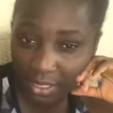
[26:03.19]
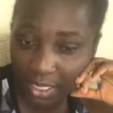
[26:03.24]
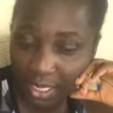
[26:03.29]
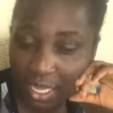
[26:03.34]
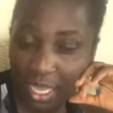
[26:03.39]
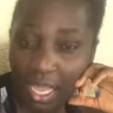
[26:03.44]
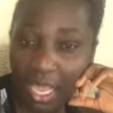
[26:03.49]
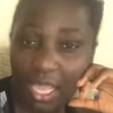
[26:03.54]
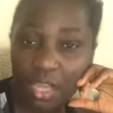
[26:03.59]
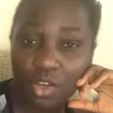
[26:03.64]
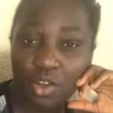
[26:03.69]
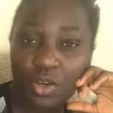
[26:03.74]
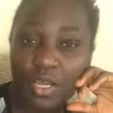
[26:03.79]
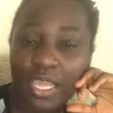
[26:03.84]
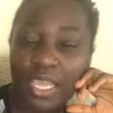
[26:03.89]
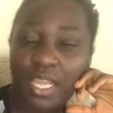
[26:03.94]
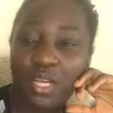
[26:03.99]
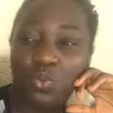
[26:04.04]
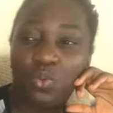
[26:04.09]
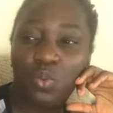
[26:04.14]
And your
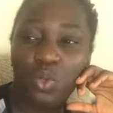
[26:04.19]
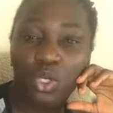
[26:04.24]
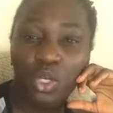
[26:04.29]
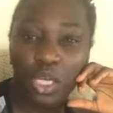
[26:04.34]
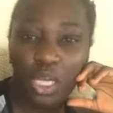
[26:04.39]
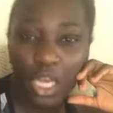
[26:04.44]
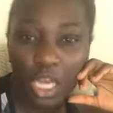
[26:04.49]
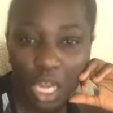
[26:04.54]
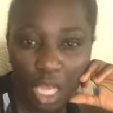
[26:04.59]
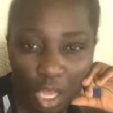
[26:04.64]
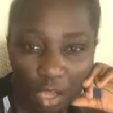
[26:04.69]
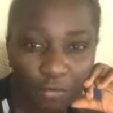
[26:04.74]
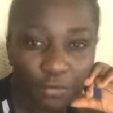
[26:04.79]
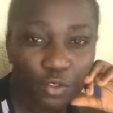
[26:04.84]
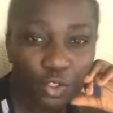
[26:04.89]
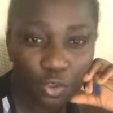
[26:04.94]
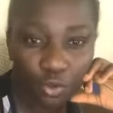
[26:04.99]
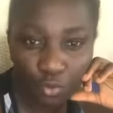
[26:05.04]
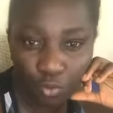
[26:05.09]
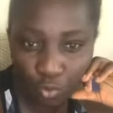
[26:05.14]
kid would love
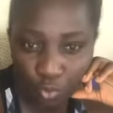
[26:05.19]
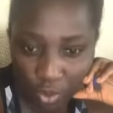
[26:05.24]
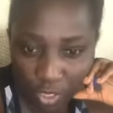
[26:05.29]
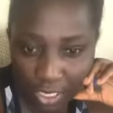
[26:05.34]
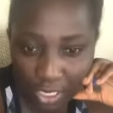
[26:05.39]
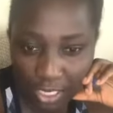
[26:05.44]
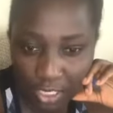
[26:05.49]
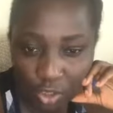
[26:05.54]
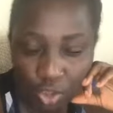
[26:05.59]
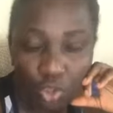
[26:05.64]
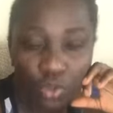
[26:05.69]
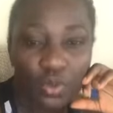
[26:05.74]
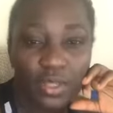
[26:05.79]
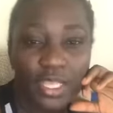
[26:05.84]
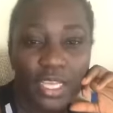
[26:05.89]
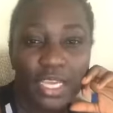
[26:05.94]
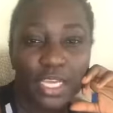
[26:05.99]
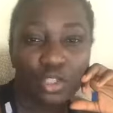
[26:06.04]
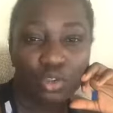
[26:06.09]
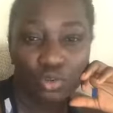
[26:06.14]
to read so
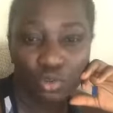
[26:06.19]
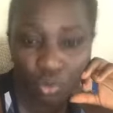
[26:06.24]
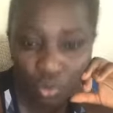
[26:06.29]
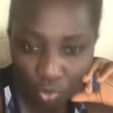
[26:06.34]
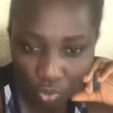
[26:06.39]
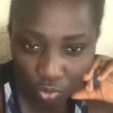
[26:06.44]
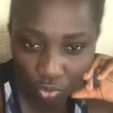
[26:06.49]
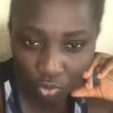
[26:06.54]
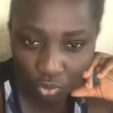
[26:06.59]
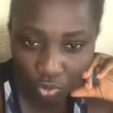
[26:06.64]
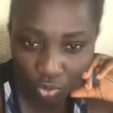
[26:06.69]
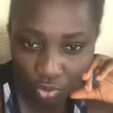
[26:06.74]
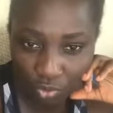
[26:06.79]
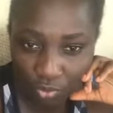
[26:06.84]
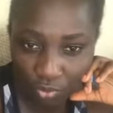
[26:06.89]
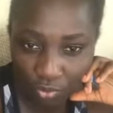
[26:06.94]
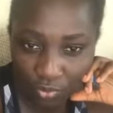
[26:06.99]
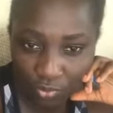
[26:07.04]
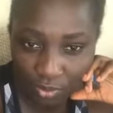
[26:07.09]
they can talk to you,